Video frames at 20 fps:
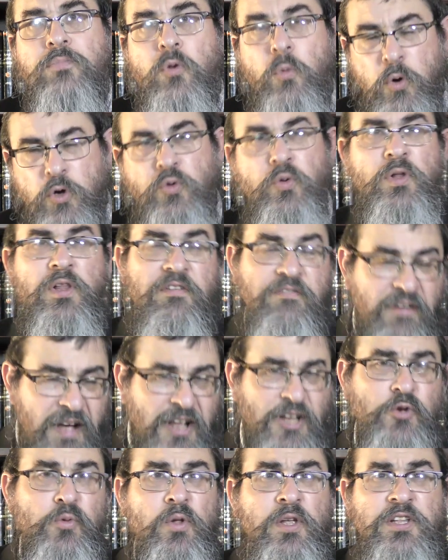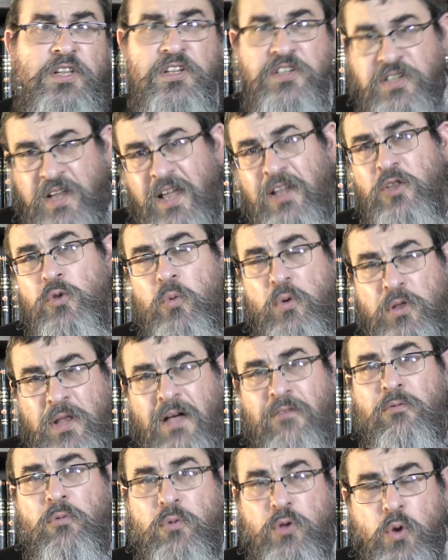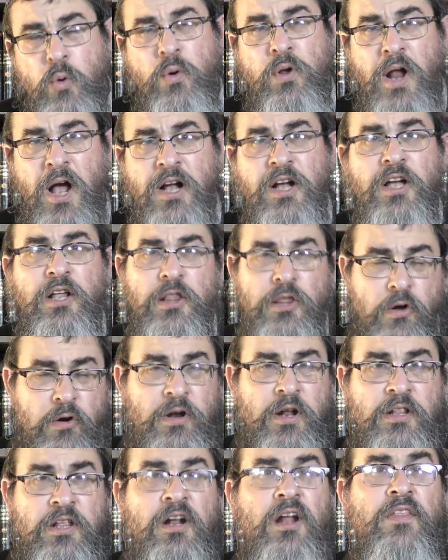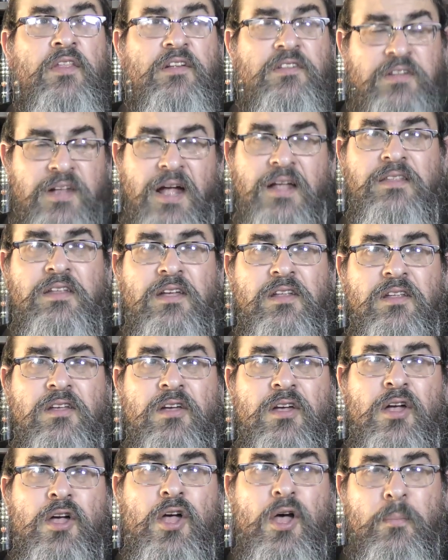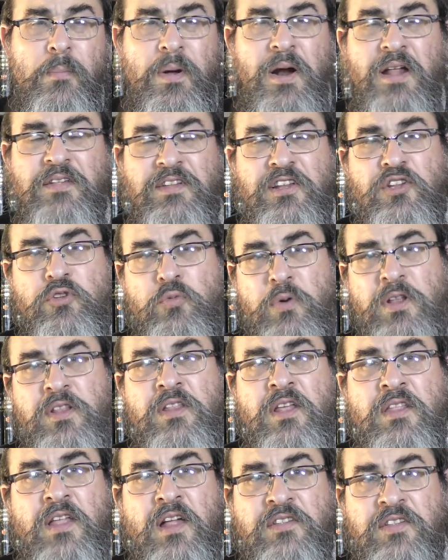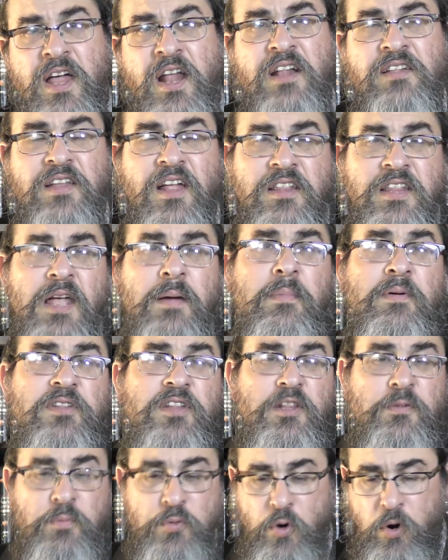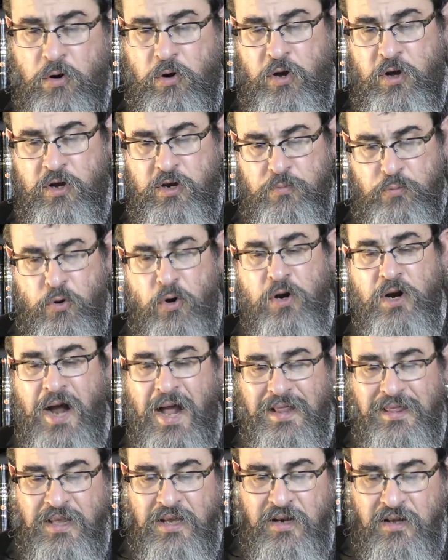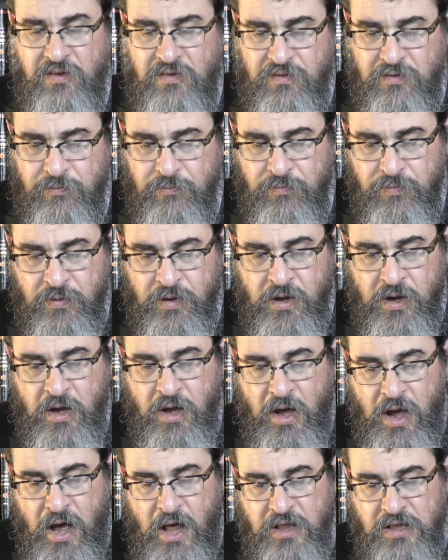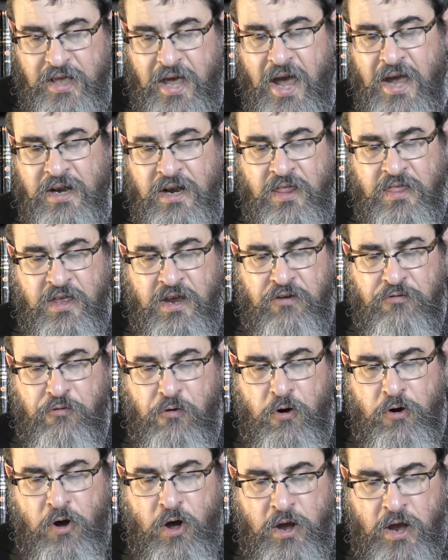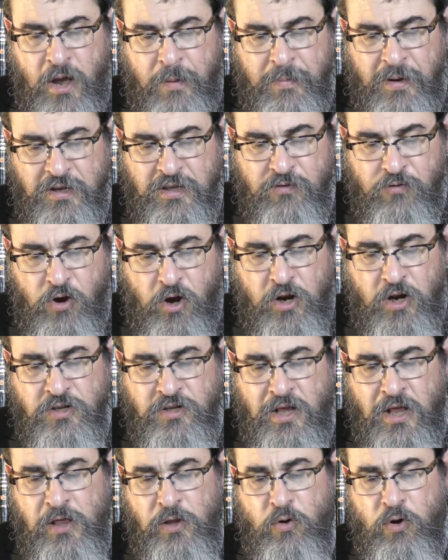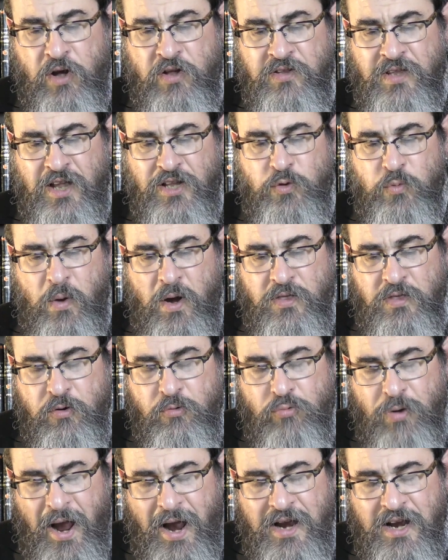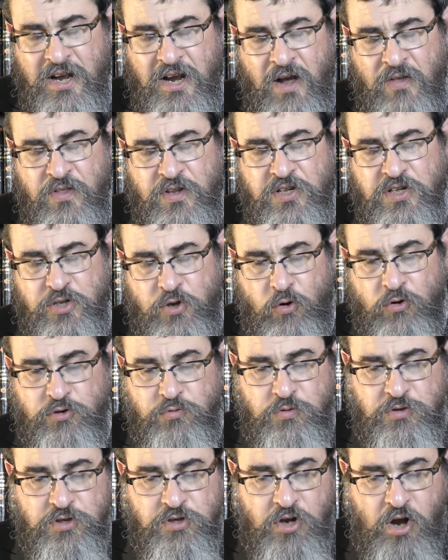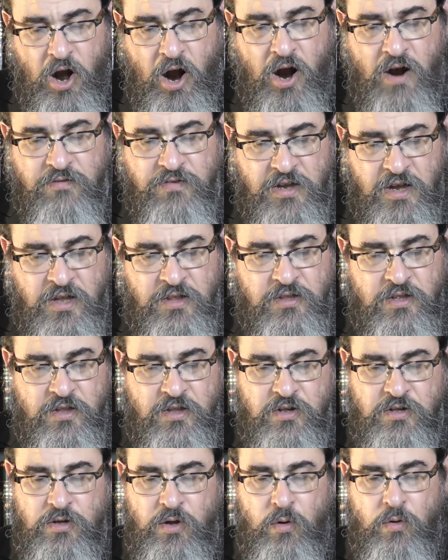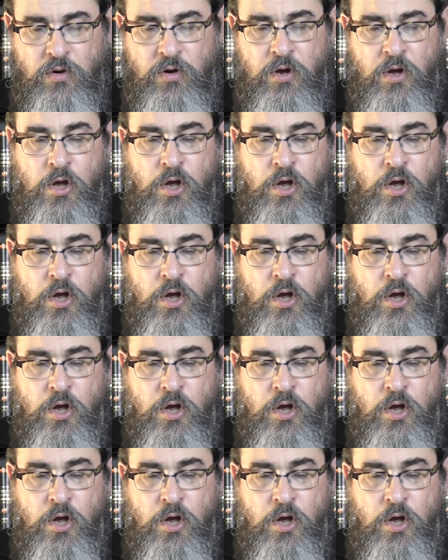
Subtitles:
which will eventually descend to a level where you and I can learn it and understand it. But as it's written in the Aseres HaDibros, it's pure godliness. Al-Kain, and therefore, that's why the writing on the stones was carved into the stone.